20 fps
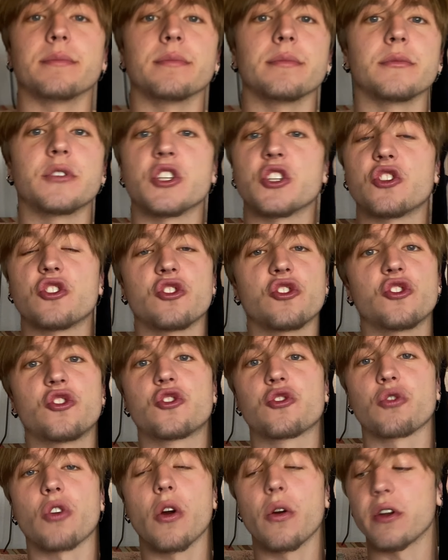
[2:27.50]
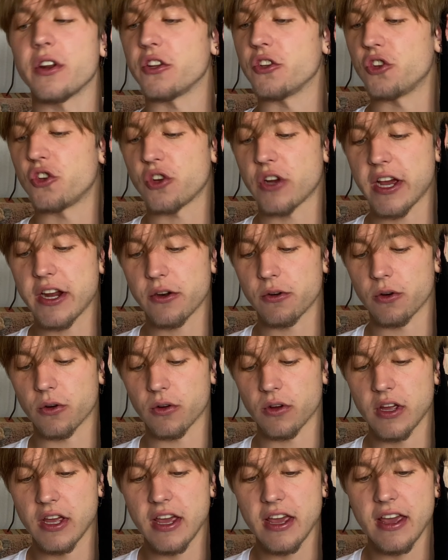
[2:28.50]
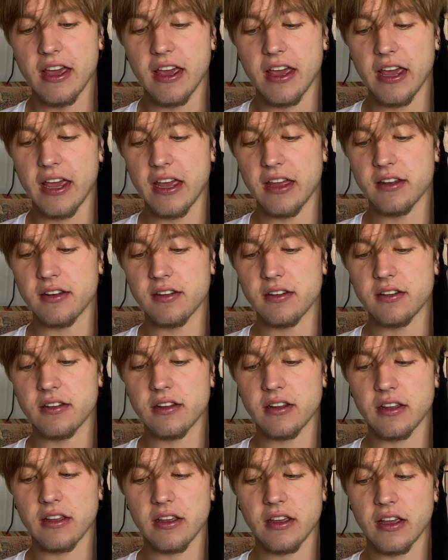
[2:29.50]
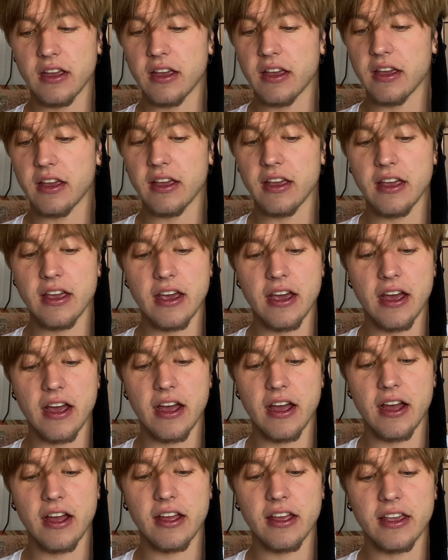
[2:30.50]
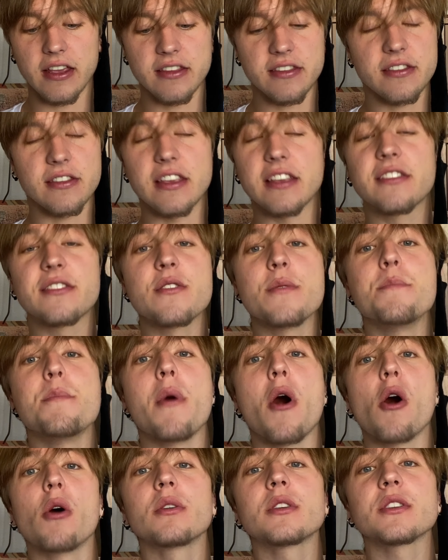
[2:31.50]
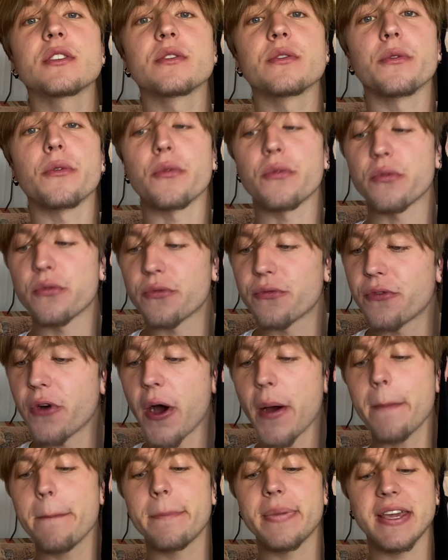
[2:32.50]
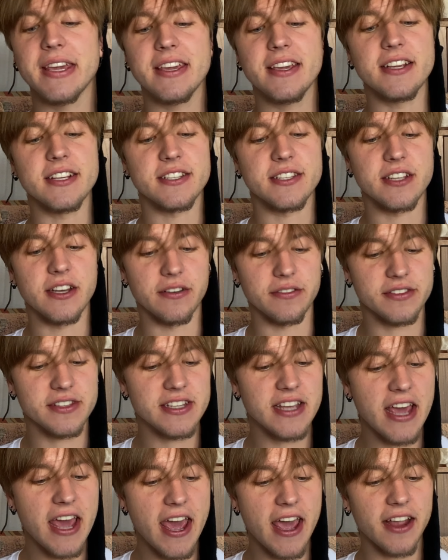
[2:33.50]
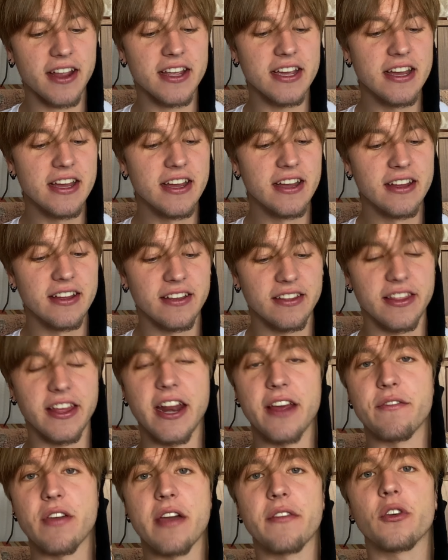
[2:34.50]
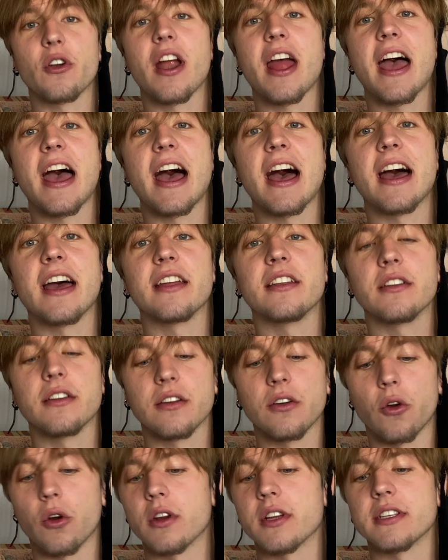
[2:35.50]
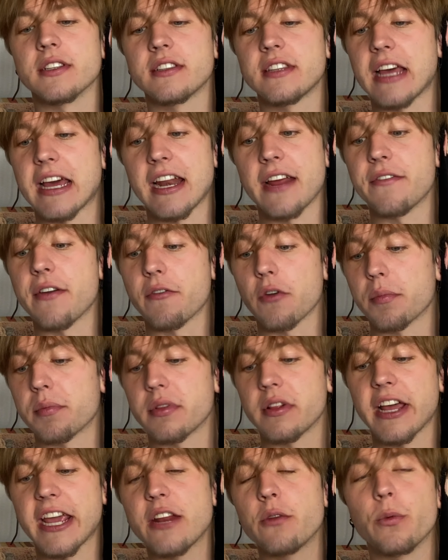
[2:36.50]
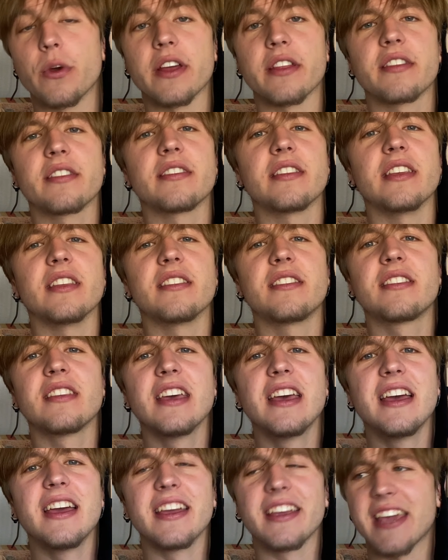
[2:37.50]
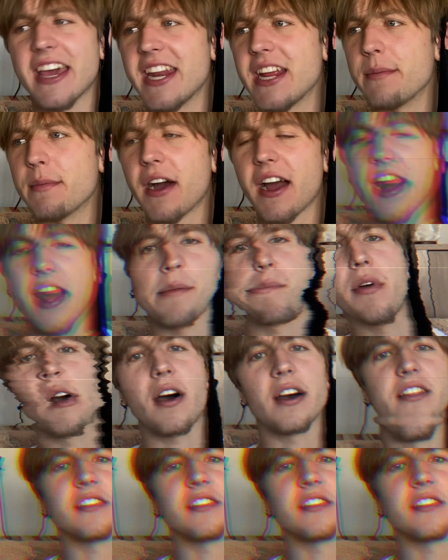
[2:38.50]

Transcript: just drone in general. And it's the most fun piece of tech that I've ever had, or that I've ever played with since getting my iPod